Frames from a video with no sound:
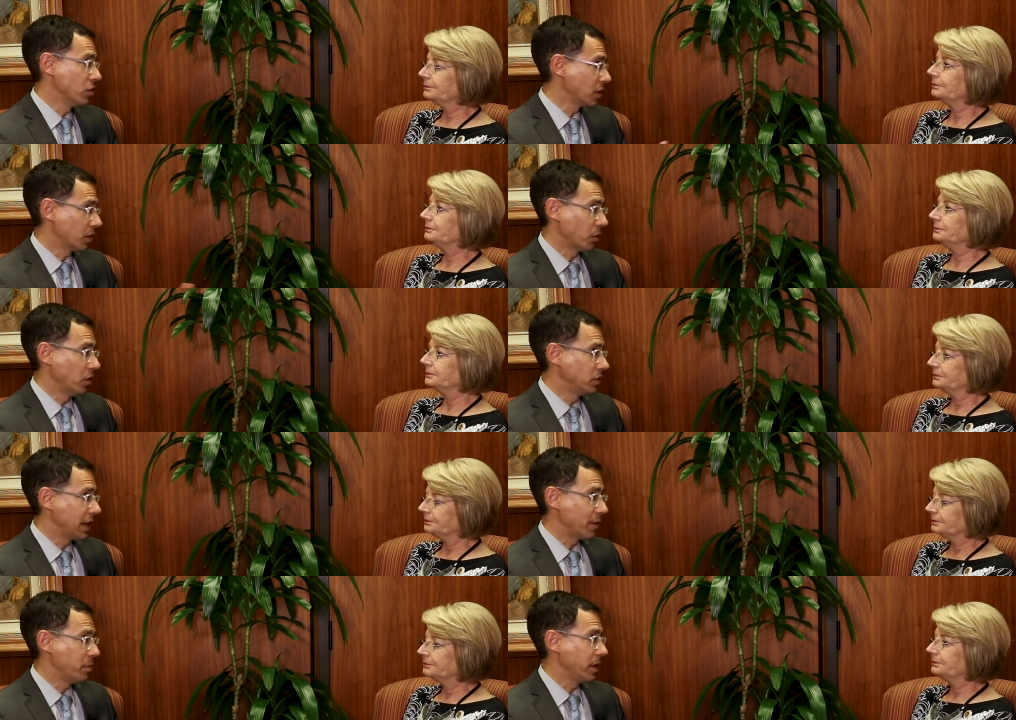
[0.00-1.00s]
Speaker 1: using the roads
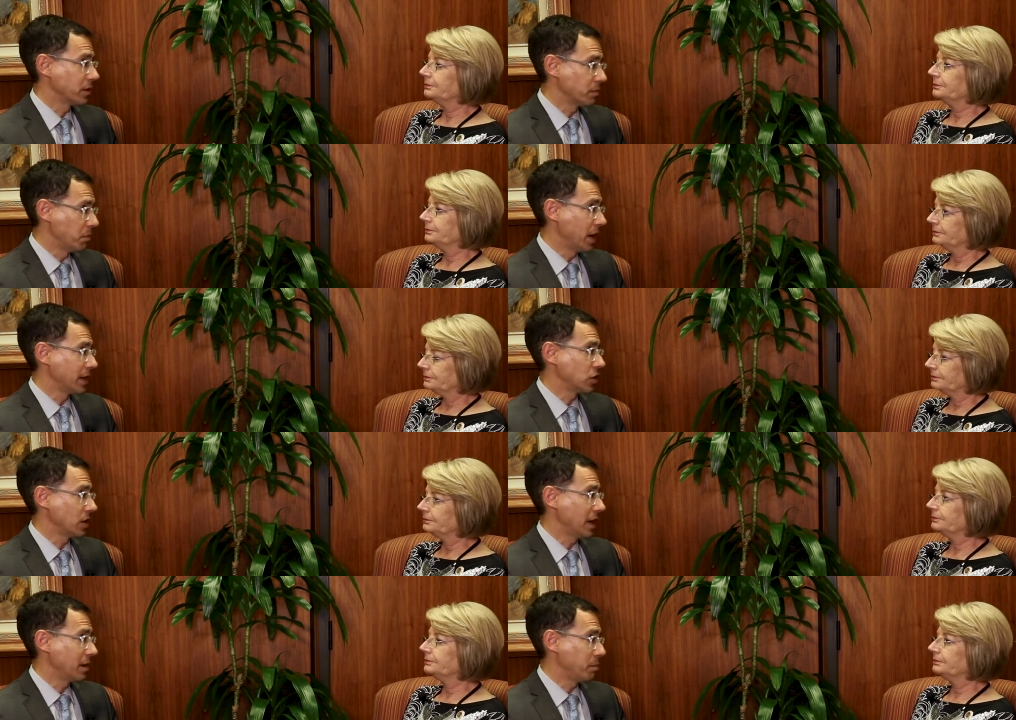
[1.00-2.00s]
every bit as much
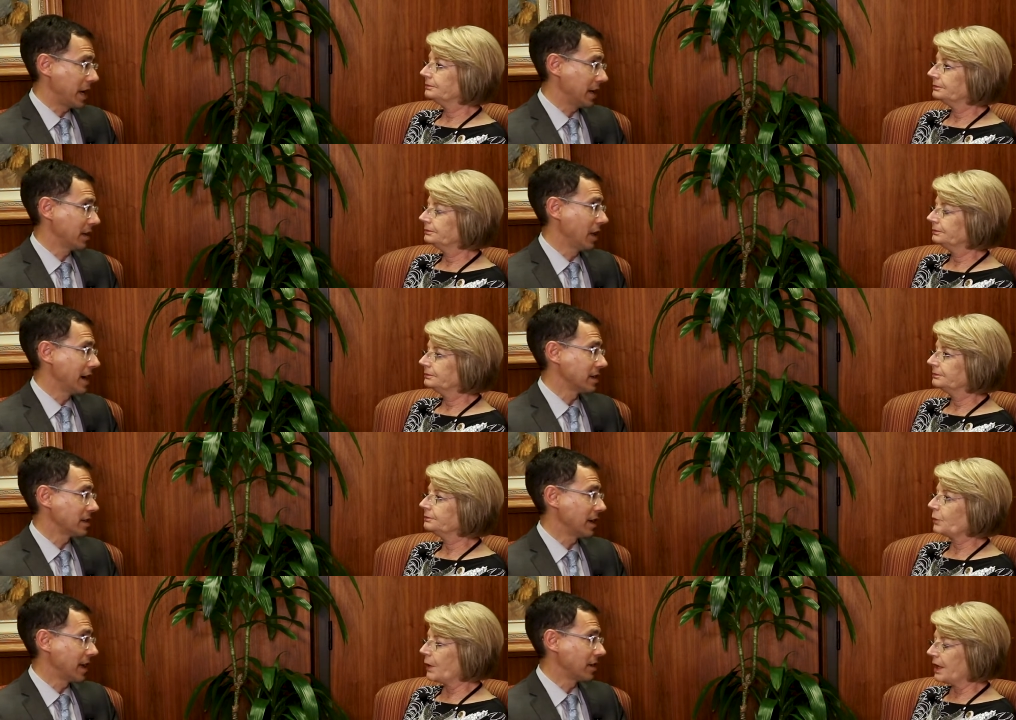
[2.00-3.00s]
and paying less,
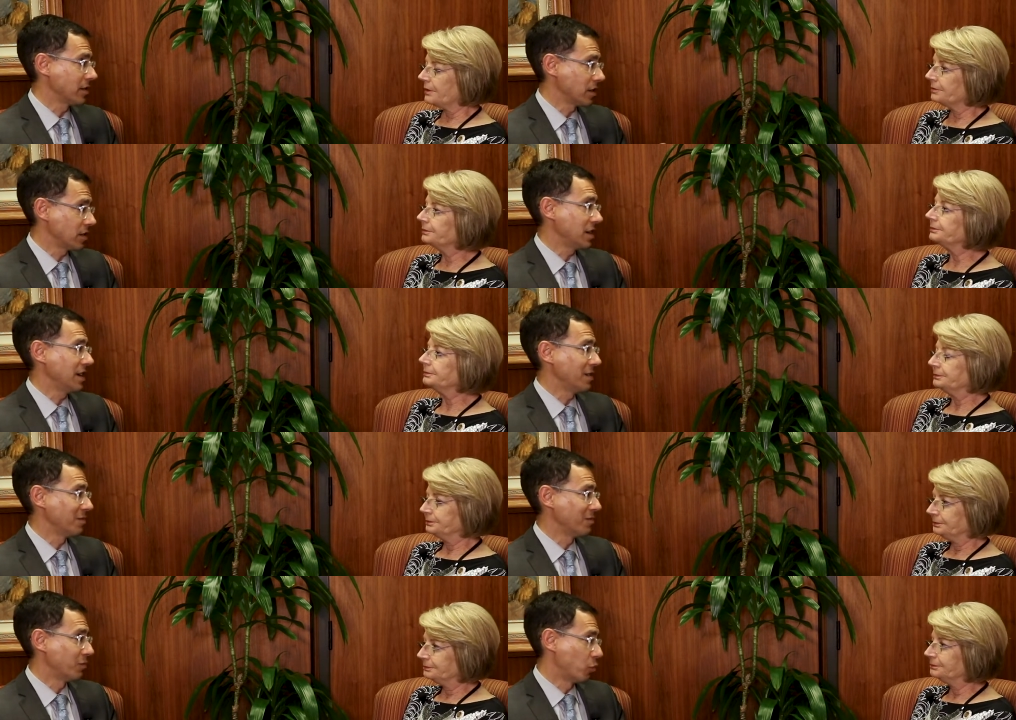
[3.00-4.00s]
and that right. doesn't
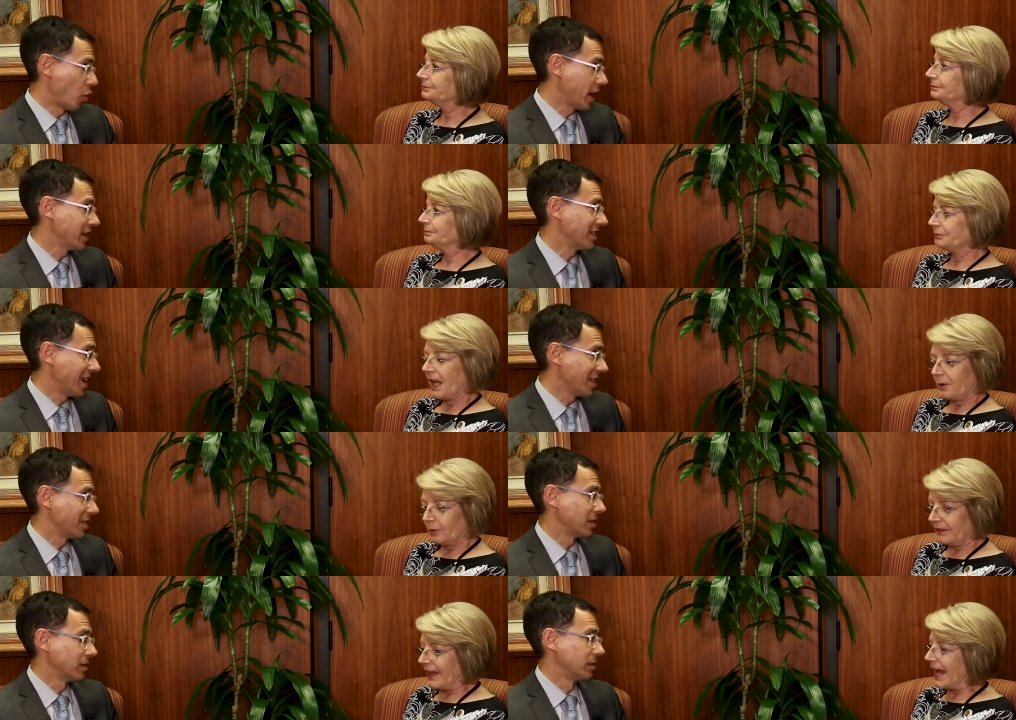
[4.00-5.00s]
seem right either.
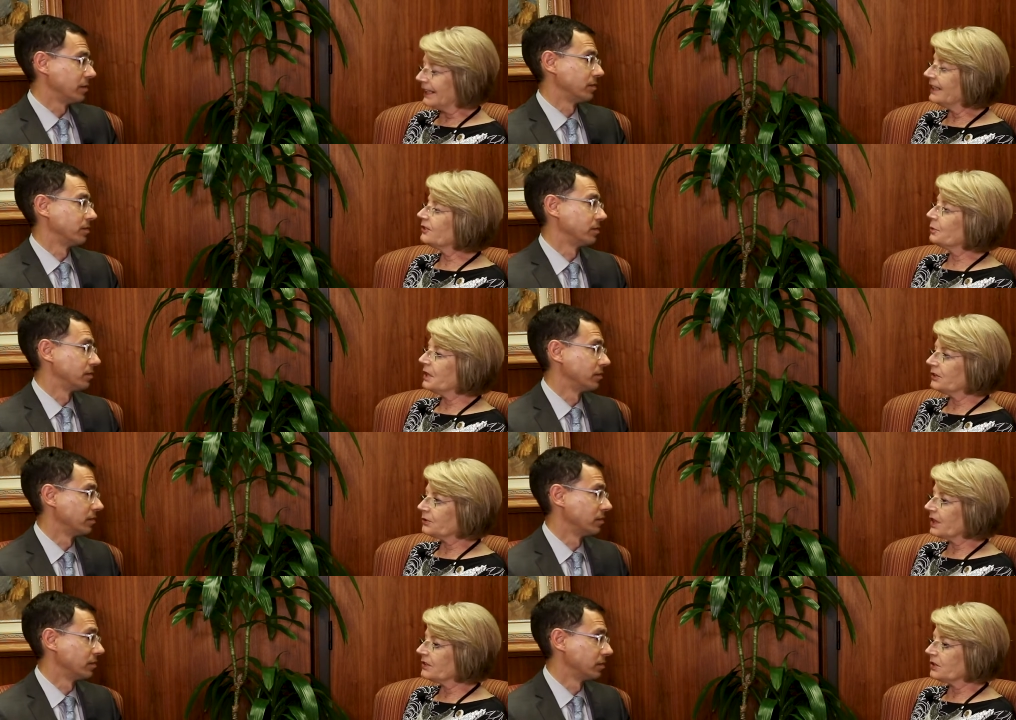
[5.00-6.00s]
And
Speaker 2: that needs to be
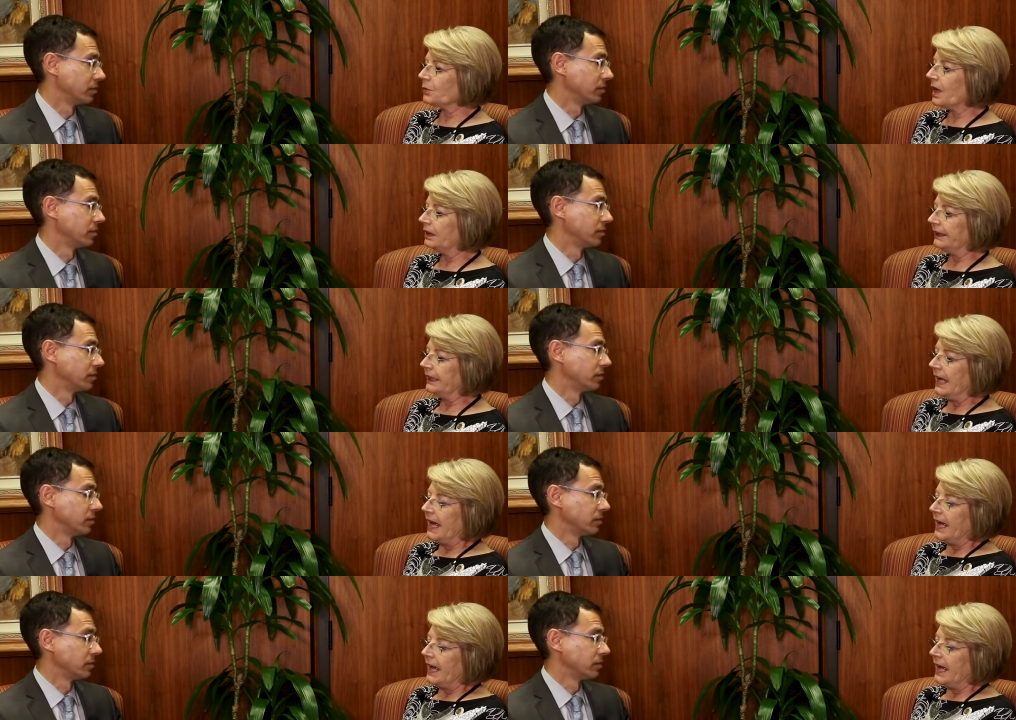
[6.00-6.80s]
addressed as well. And,